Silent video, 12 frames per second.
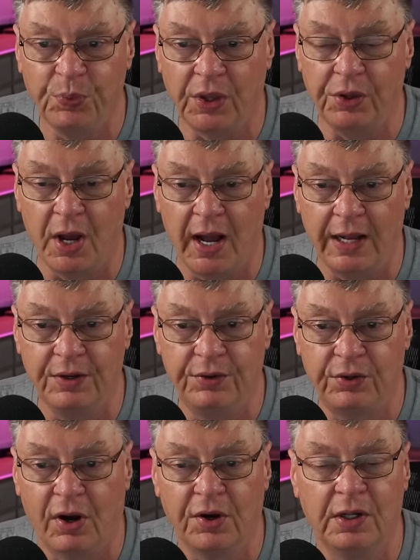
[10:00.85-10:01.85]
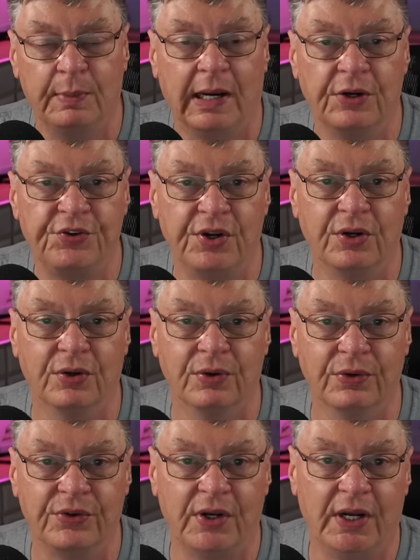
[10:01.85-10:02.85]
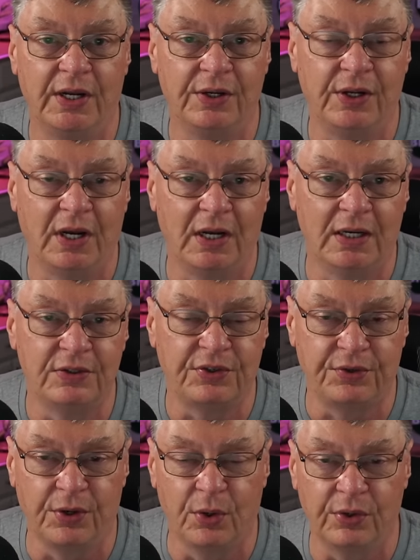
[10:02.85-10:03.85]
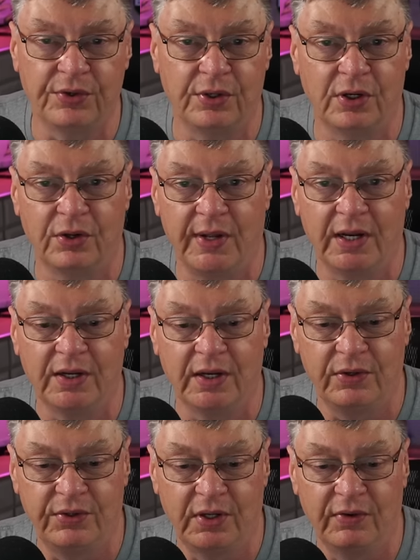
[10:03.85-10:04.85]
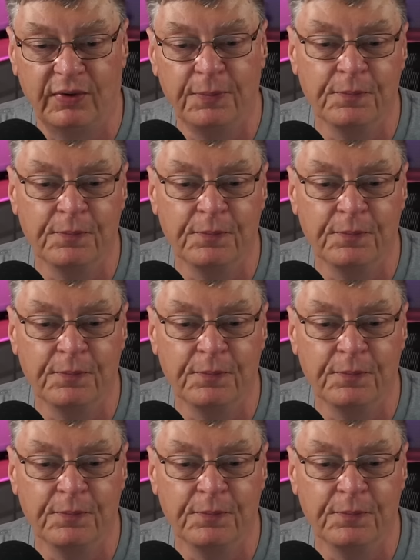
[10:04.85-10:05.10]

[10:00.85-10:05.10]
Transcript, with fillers: not talking about shingles and strokes and all that stuff.